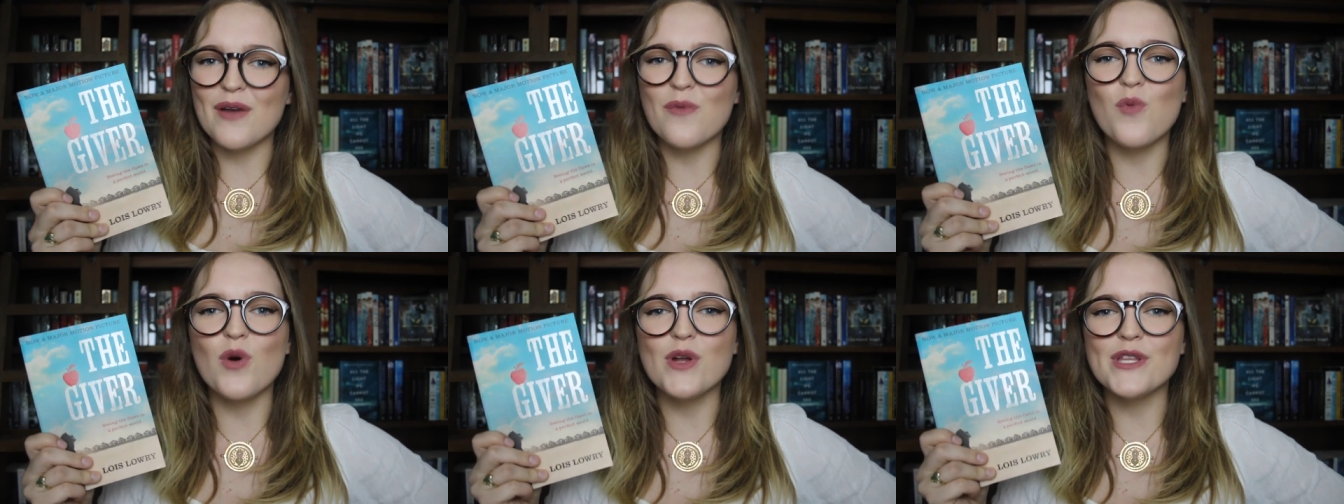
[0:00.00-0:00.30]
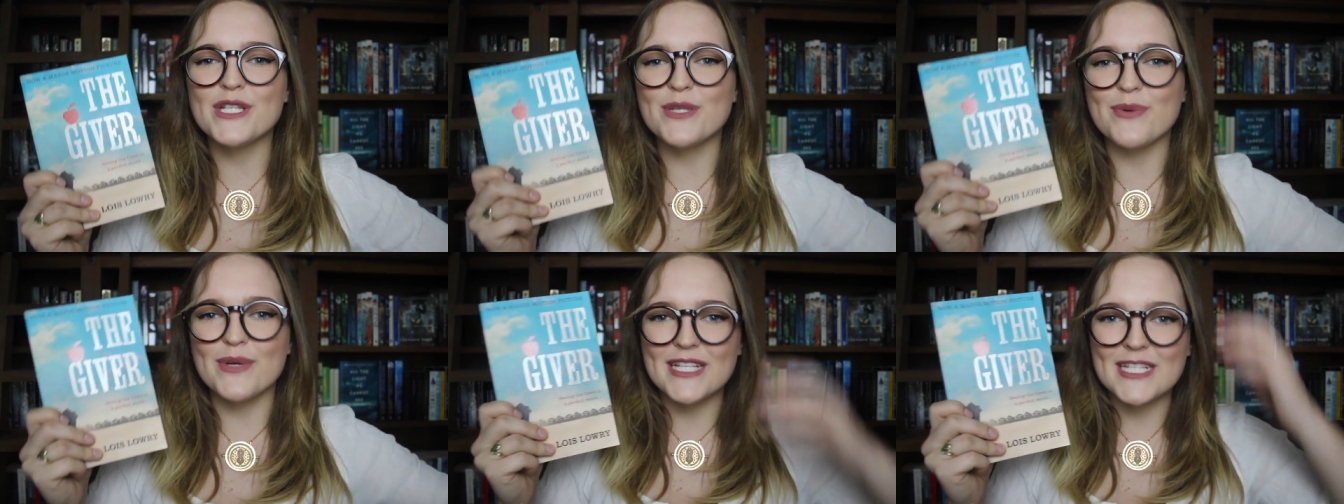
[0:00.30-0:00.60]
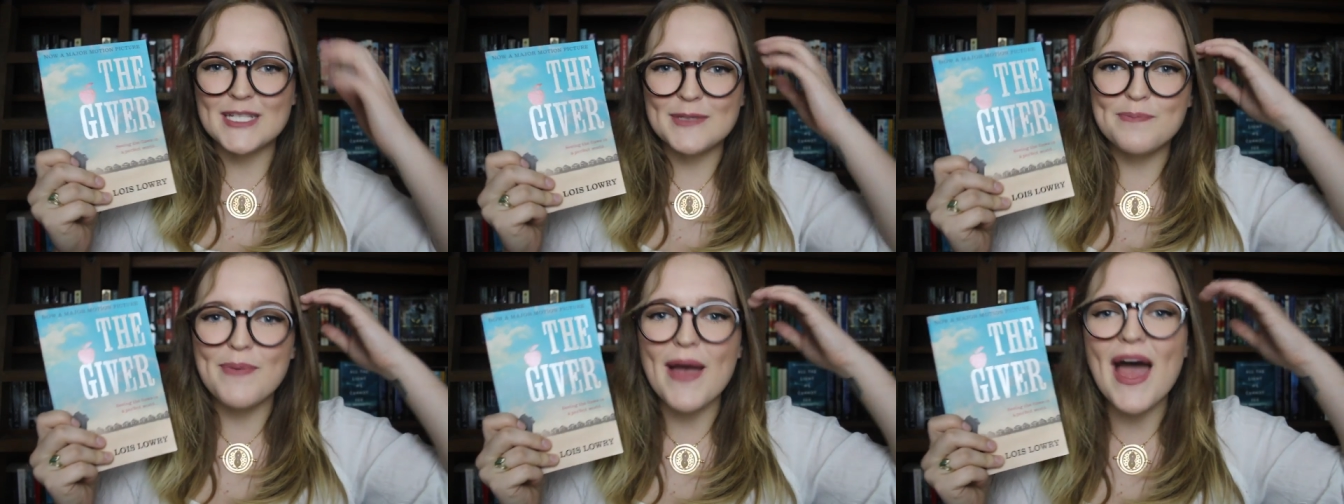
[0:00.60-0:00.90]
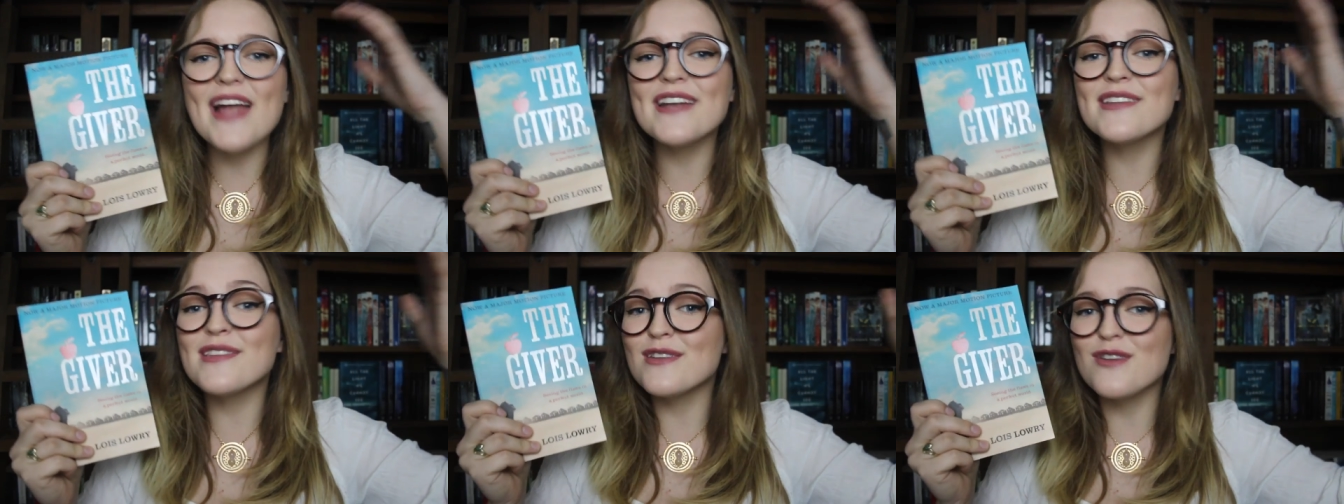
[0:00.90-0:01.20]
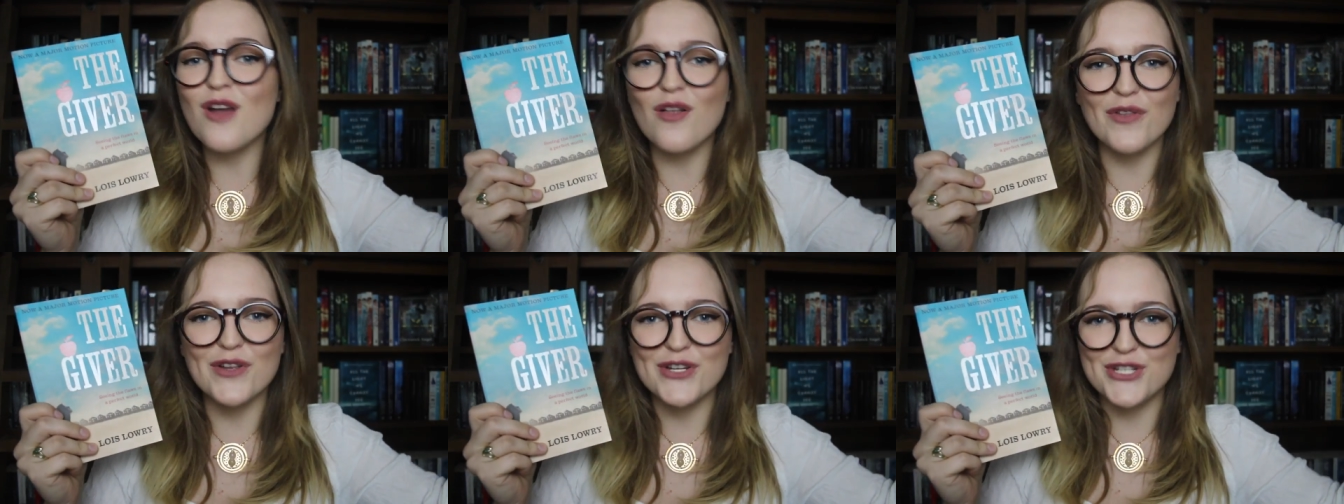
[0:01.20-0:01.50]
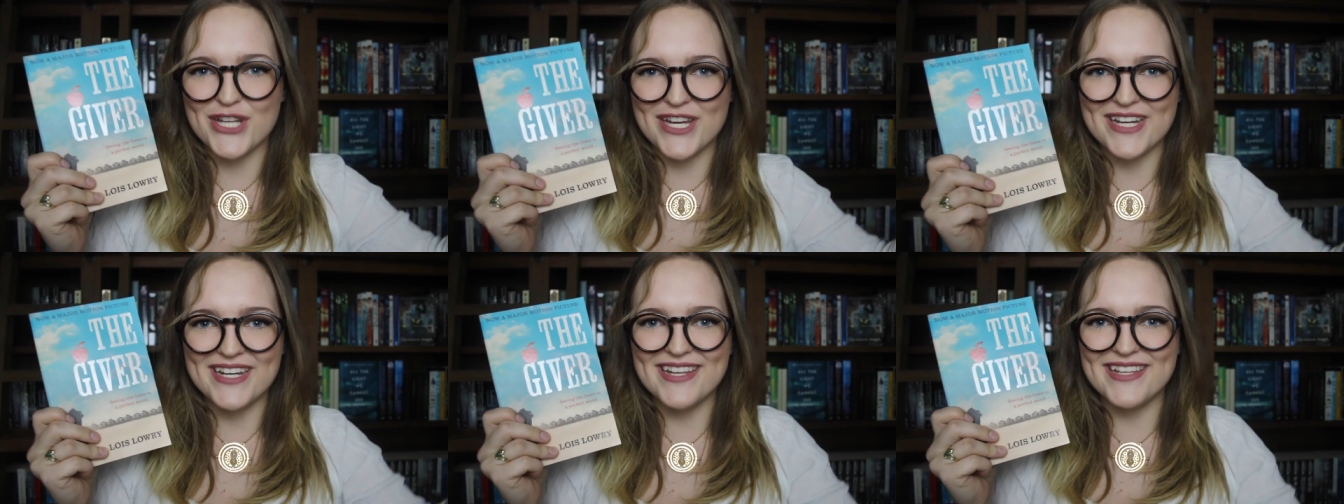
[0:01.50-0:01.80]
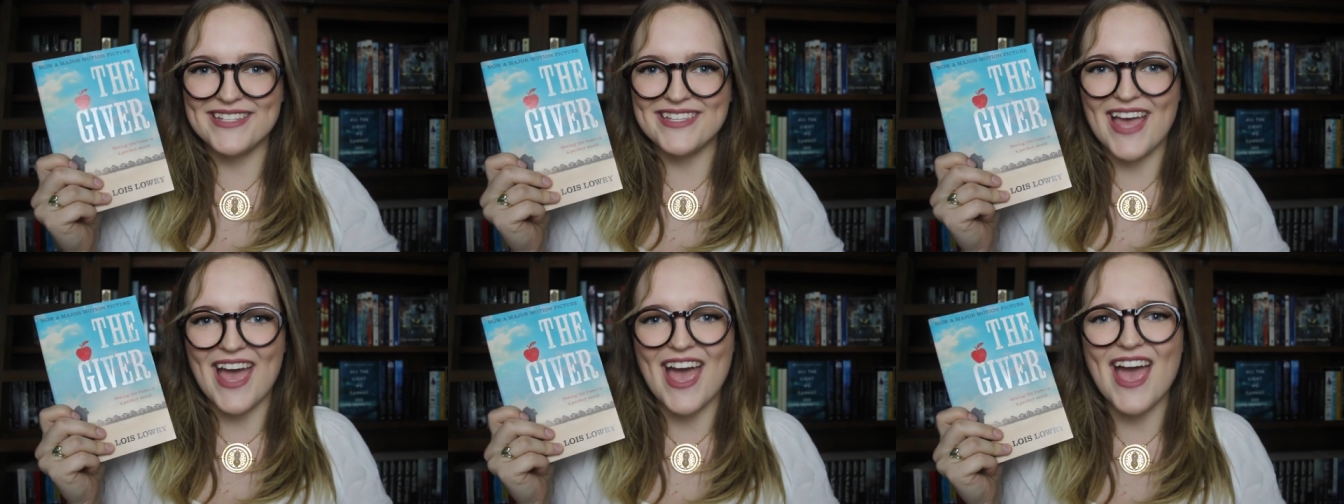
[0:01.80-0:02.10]
and wants to expand the knowledge in
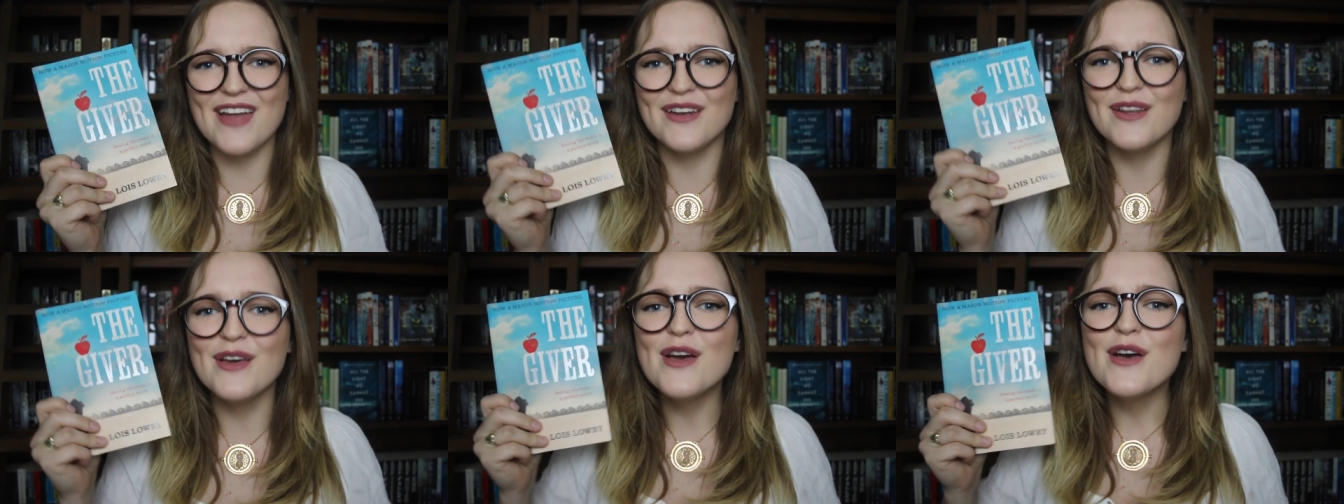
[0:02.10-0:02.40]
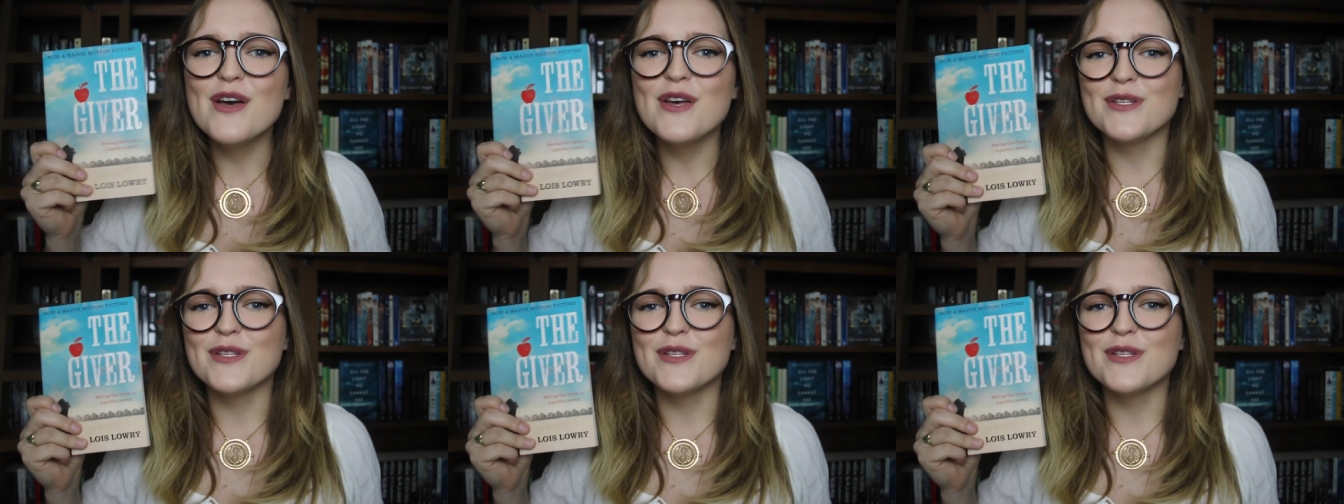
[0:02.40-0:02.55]
his head.